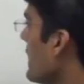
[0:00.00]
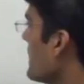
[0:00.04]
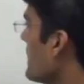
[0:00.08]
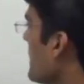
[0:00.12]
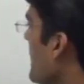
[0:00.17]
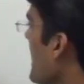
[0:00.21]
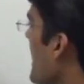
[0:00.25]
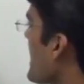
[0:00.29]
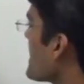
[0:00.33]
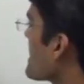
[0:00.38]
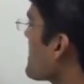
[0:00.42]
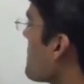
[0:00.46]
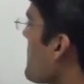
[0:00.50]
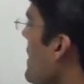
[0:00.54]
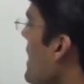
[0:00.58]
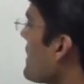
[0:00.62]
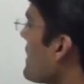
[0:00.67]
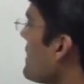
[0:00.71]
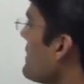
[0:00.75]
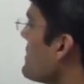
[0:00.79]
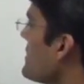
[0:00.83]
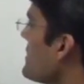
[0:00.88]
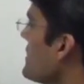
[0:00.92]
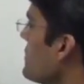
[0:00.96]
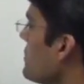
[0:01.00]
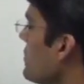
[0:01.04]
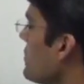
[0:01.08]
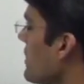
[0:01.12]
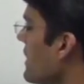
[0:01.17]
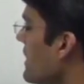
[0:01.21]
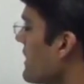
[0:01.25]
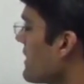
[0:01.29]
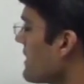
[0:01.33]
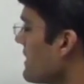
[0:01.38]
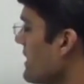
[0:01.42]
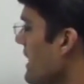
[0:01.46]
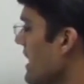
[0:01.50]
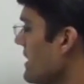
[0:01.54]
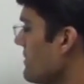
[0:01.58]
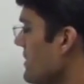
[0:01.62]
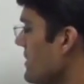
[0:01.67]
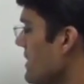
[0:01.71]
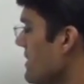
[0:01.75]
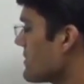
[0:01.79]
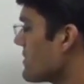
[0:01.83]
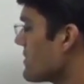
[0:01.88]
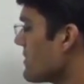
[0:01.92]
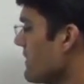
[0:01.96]
And the last part is U greater than
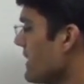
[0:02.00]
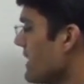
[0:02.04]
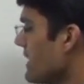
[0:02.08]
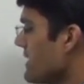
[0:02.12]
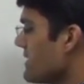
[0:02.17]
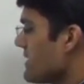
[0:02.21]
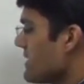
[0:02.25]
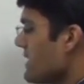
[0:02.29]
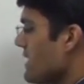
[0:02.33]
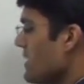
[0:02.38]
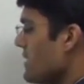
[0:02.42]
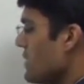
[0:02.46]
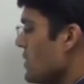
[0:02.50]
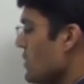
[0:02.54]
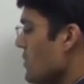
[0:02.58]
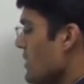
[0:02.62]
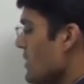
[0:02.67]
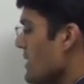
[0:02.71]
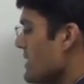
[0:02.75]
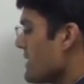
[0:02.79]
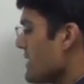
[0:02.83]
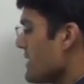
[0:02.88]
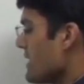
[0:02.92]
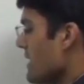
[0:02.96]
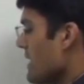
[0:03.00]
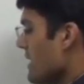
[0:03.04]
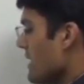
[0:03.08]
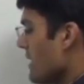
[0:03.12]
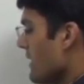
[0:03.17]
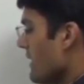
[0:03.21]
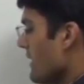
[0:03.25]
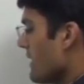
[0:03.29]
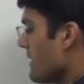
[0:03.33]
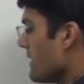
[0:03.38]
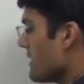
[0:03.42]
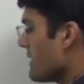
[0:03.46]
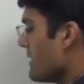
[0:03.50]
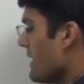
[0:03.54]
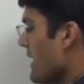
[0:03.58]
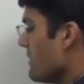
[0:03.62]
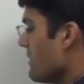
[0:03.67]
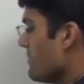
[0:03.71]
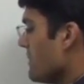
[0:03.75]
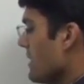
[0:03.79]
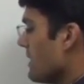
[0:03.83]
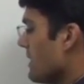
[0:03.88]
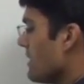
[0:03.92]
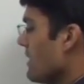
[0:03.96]
B. So we can say U is greater
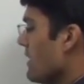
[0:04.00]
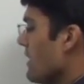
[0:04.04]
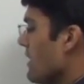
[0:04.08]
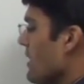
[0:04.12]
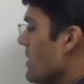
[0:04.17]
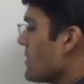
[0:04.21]
than B.